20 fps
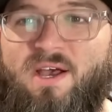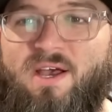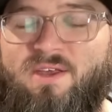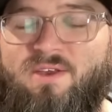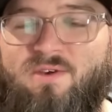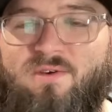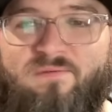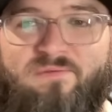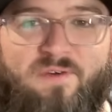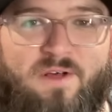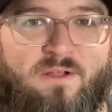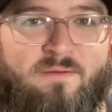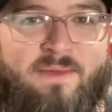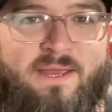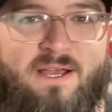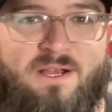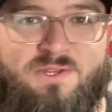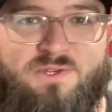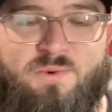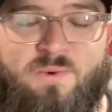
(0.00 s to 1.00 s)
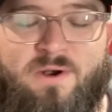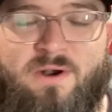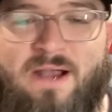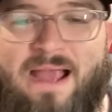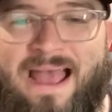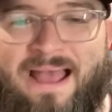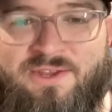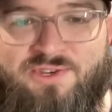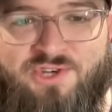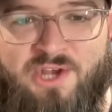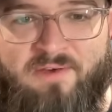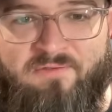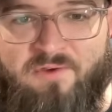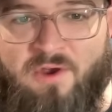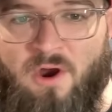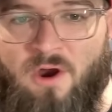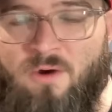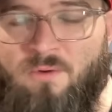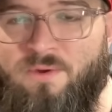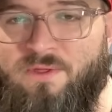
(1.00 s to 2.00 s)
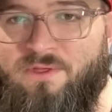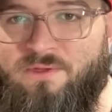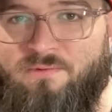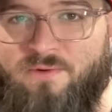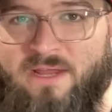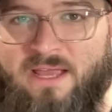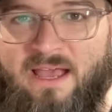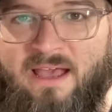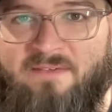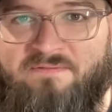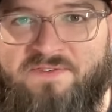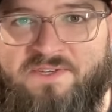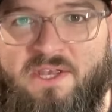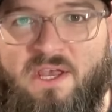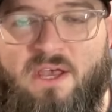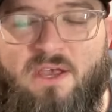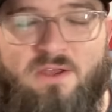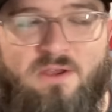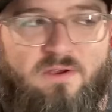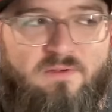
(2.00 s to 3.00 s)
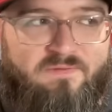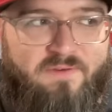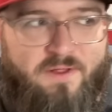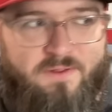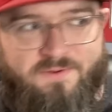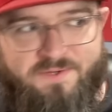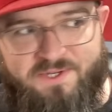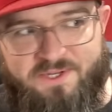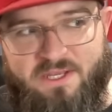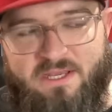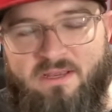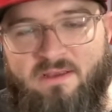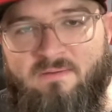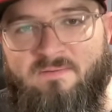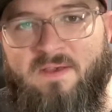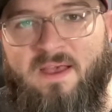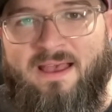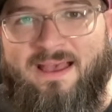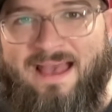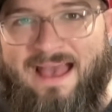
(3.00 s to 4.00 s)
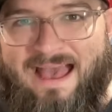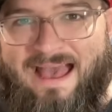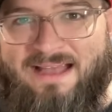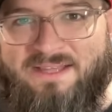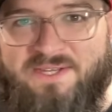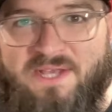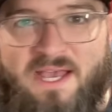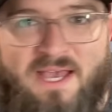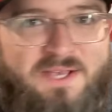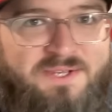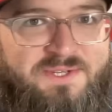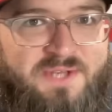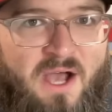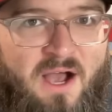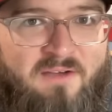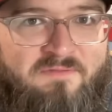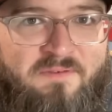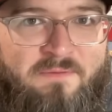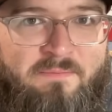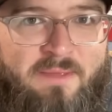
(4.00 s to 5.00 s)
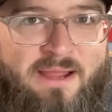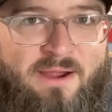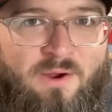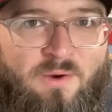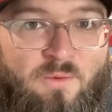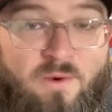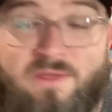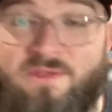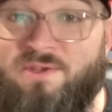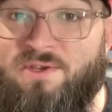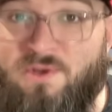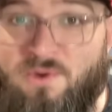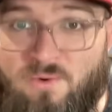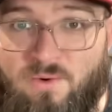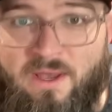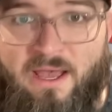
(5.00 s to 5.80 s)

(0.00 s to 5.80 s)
You can follow me on Twitter at Jeff Carr with three Fs. You can follow Steve at S. Offenbaker with two